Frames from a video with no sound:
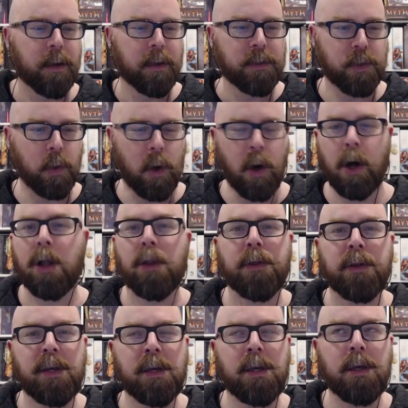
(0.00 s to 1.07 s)
So all
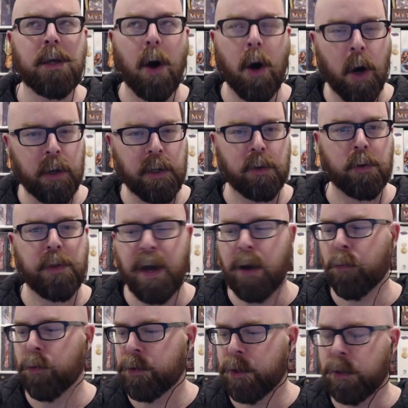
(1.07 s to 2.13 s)
the audio that
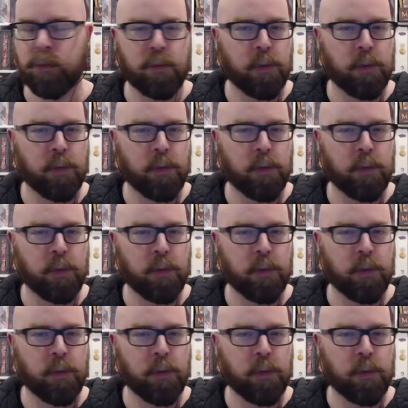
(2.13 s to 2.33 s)
would